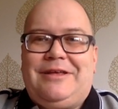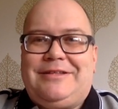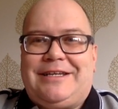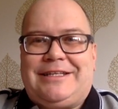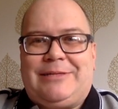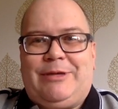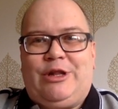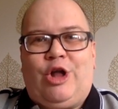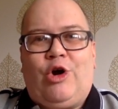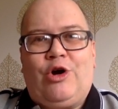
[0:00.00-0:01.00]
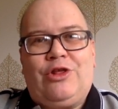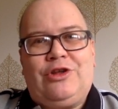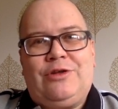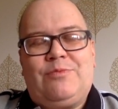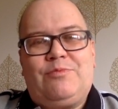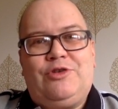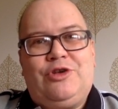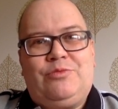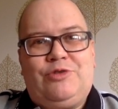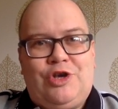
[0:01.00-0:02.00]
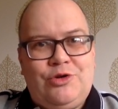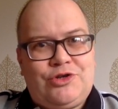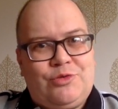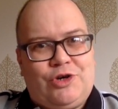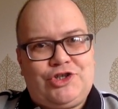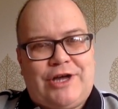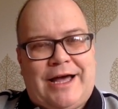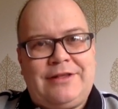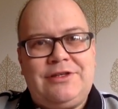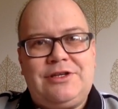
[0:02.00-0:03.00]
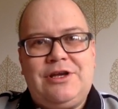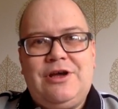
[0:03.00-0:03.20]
takes a little bit longer than you used to wash your hands,